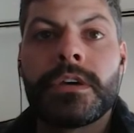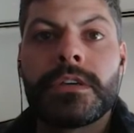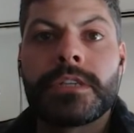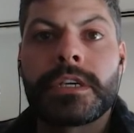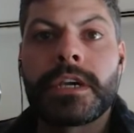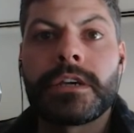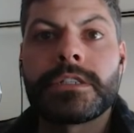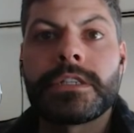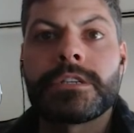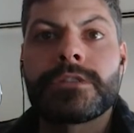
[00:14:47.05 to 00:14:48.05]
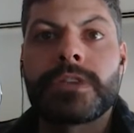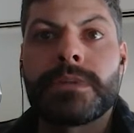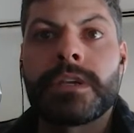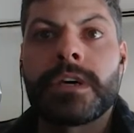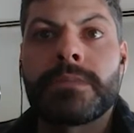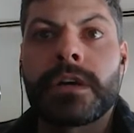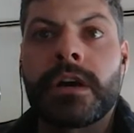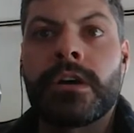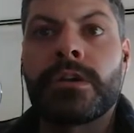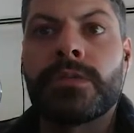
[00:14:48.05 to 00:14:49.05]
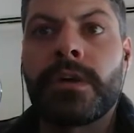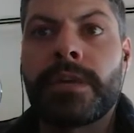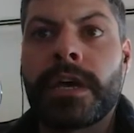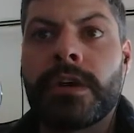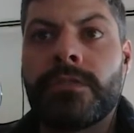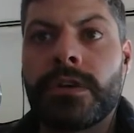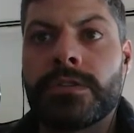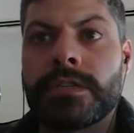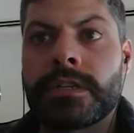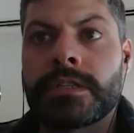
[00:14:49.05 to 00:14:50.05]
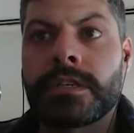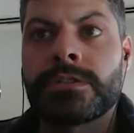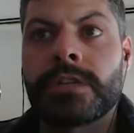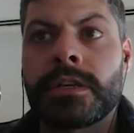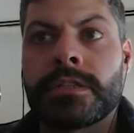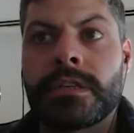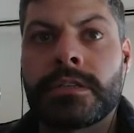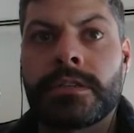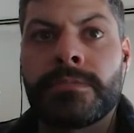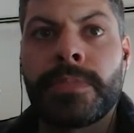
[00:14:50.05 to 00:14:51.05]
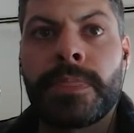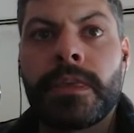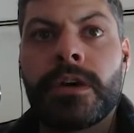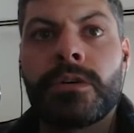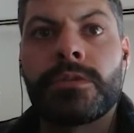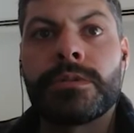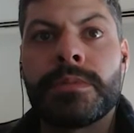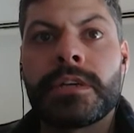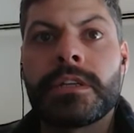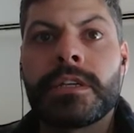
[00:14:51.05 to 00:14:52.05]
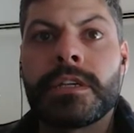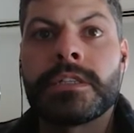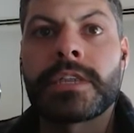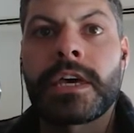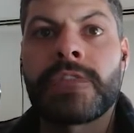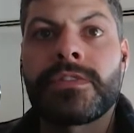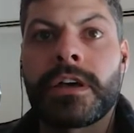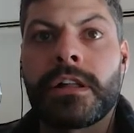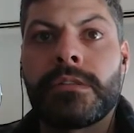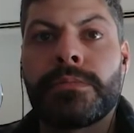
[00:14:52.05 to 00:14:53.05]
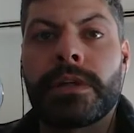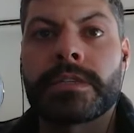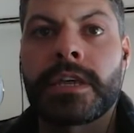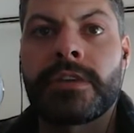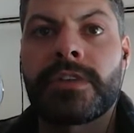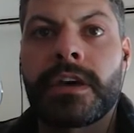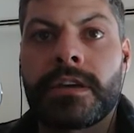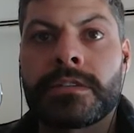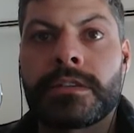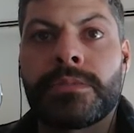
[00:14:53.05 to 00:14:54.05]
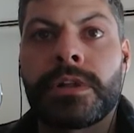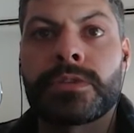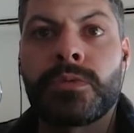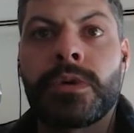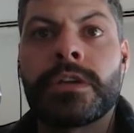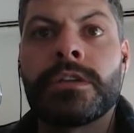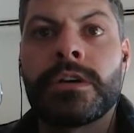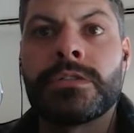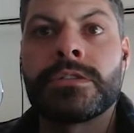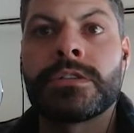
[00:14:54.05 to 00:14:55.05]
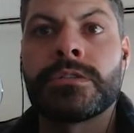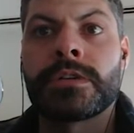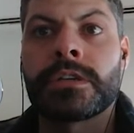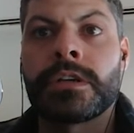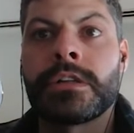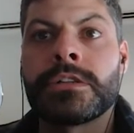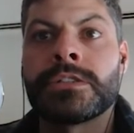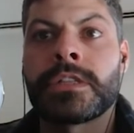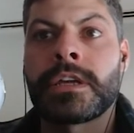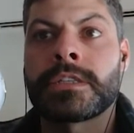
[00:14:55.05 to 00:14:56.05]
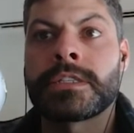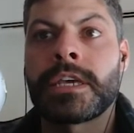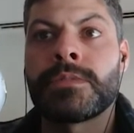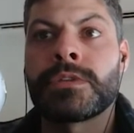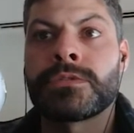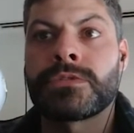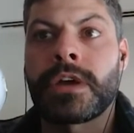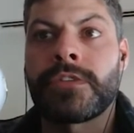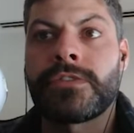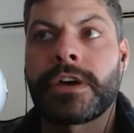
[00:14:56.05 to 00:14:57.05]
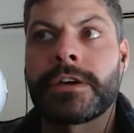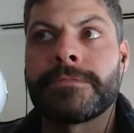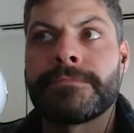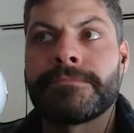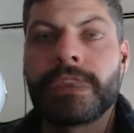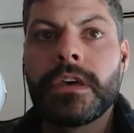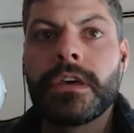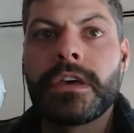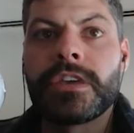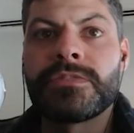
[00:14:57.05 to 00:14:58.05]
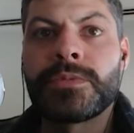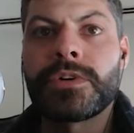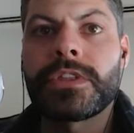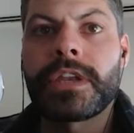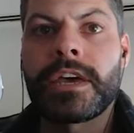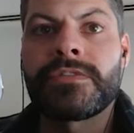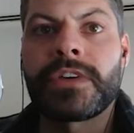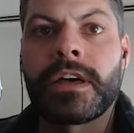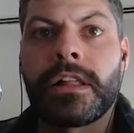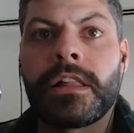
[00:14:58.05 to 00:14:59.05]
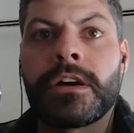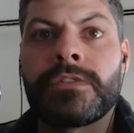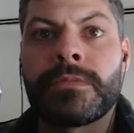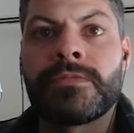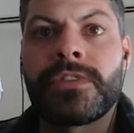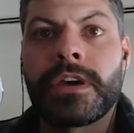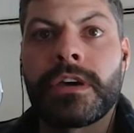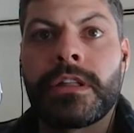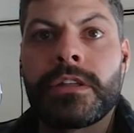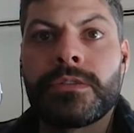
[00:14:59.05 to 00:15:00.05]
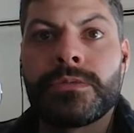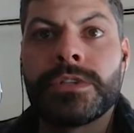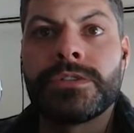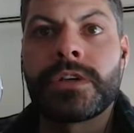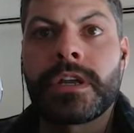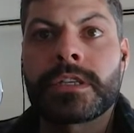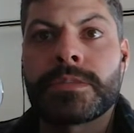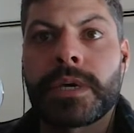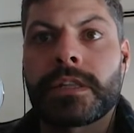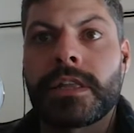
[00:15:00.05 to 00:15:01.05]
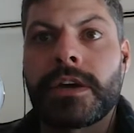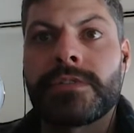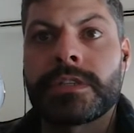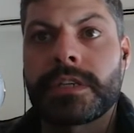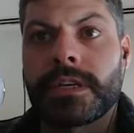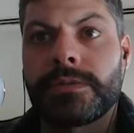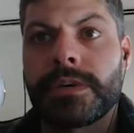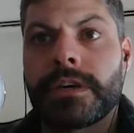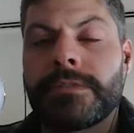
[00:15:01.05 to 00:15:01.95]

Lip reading: To guarantee agreement among all well-behaved nodes in a centralized system, one merely needs FL plus Fs plus 1 nodes to acknowledge that a statement was ratified. If more than FL of them fail, we do not expect liveness anyway.